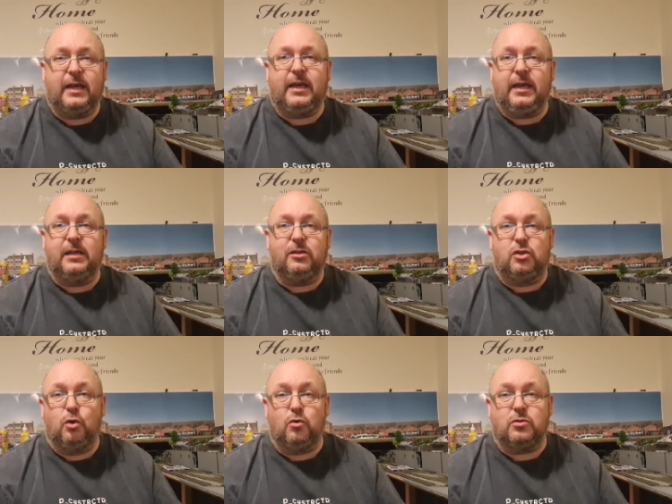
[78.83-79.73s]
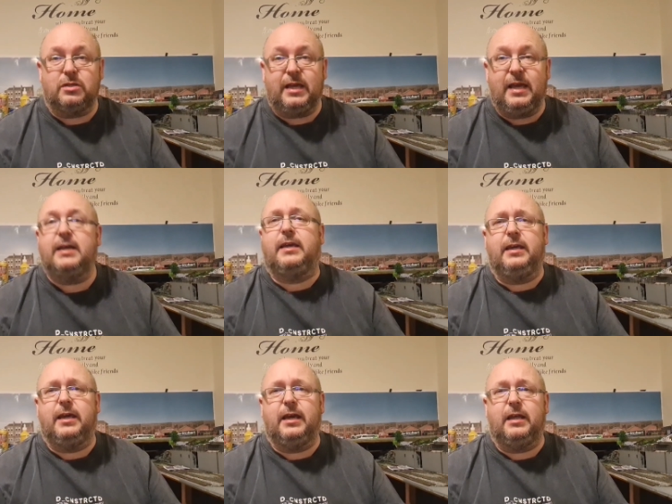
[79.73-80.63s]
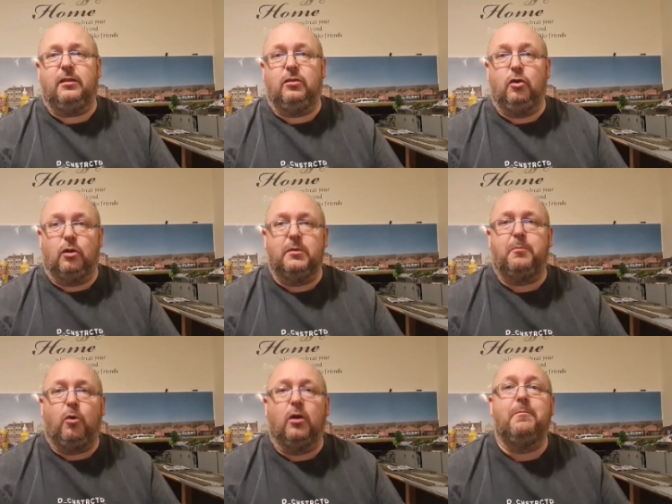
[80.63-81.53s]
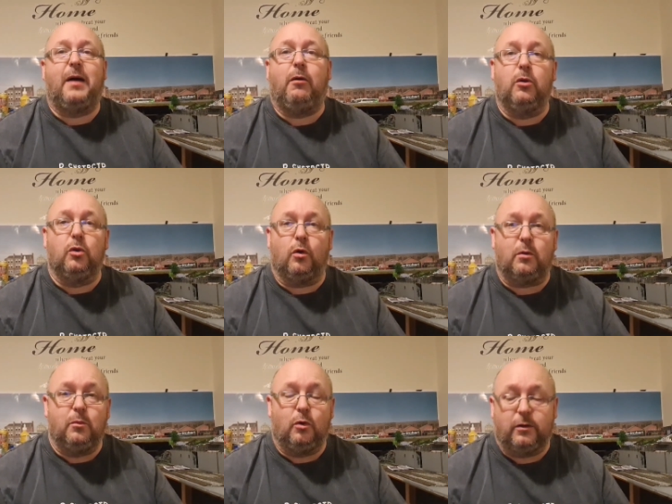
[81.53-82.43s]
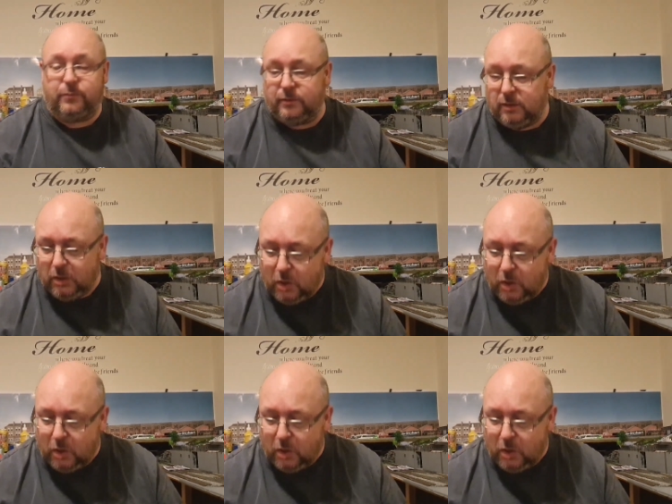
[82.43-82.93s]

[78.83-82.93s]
aka the Tugs, aka the ultimate pulling power locomotive.